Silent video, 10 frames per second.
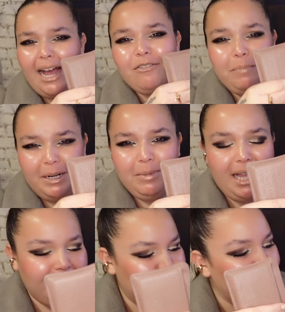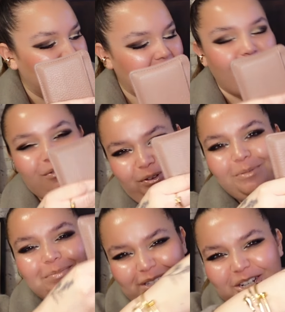I've minimalized my life
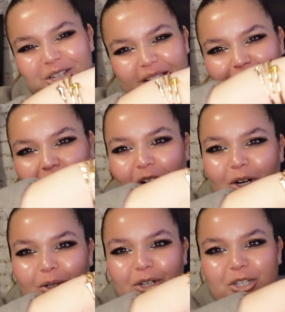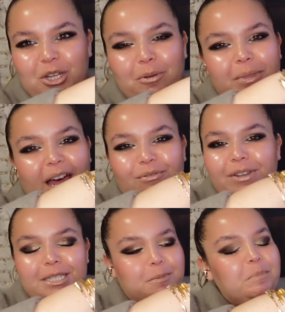to just have a card holder, so that
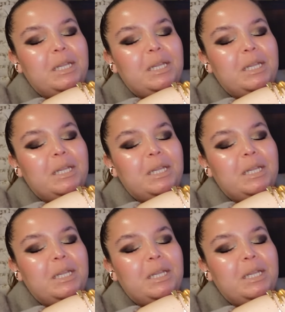fits